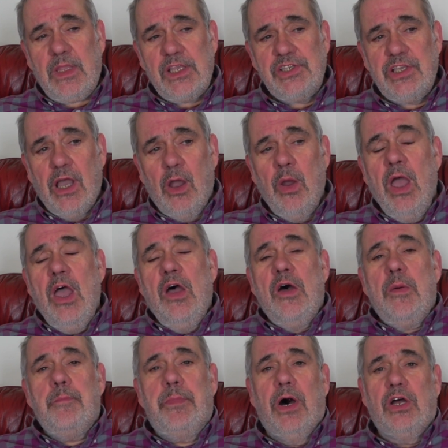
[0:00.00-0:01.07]
So,
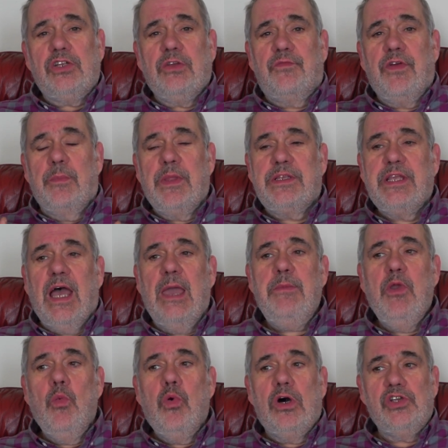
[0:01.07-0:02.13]
but from the time
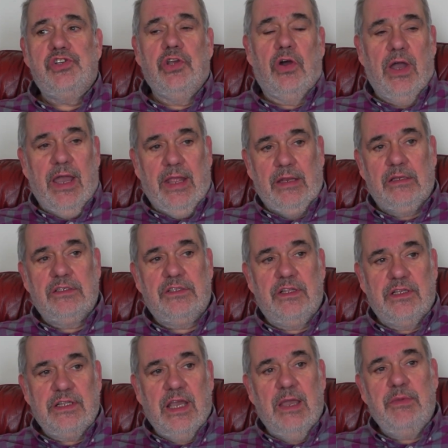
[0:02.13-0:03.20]
you wash your hands, the
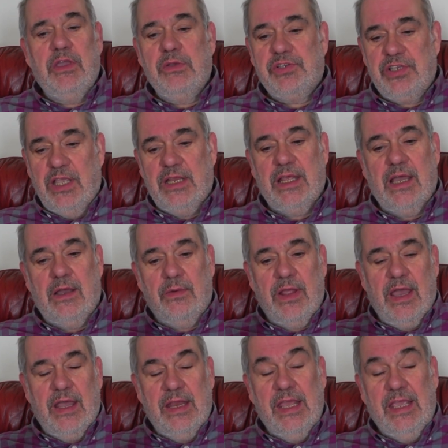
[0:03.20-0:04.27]
time you sit down
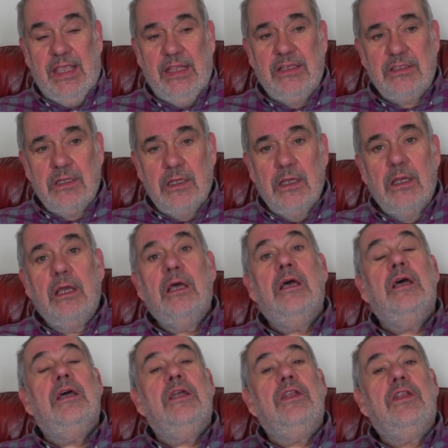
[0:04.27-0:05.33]
and eat,
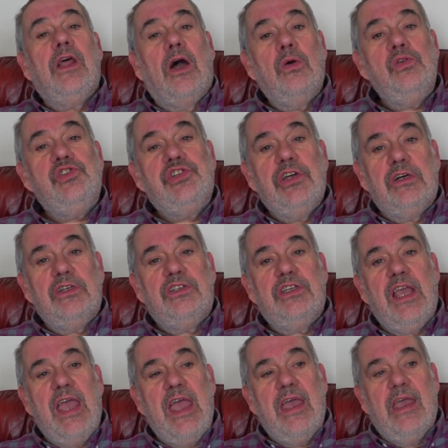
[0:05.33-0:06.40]
don't
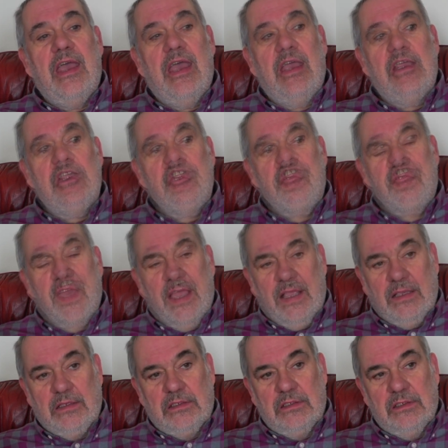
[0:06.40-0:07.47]
touch
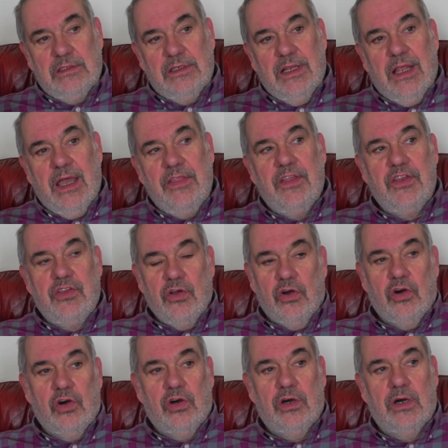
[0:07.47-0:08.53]
things like the
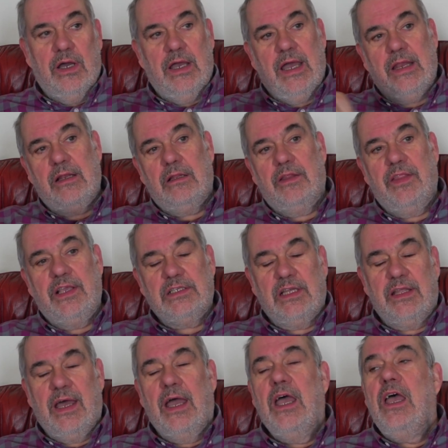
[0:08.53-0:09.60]
door handle and things
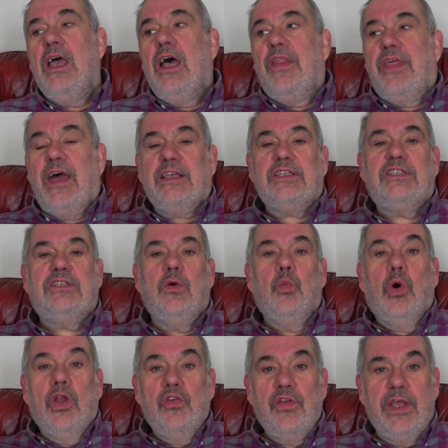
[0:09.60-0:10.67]
like that. That's
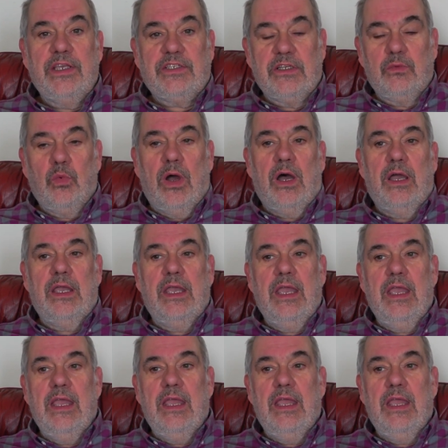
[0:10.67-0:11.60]
one reason why